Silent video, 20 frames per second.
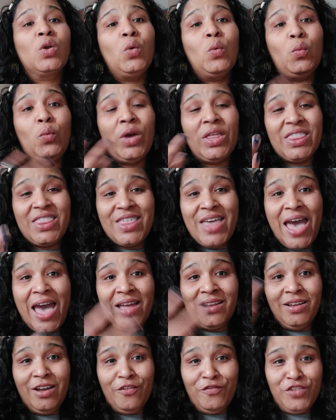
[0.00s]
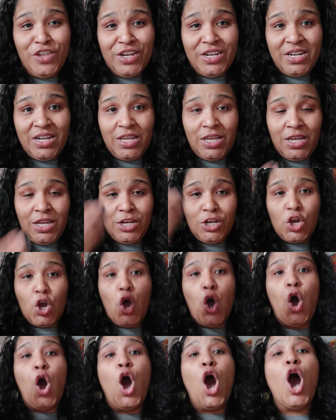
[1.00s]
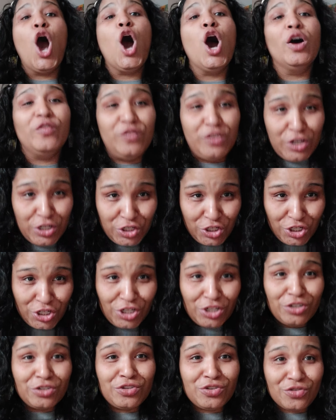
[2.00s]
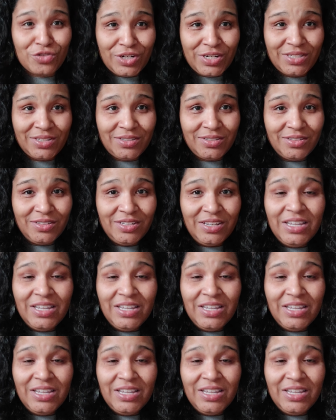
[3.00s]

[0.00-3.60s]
with that of the need of your children.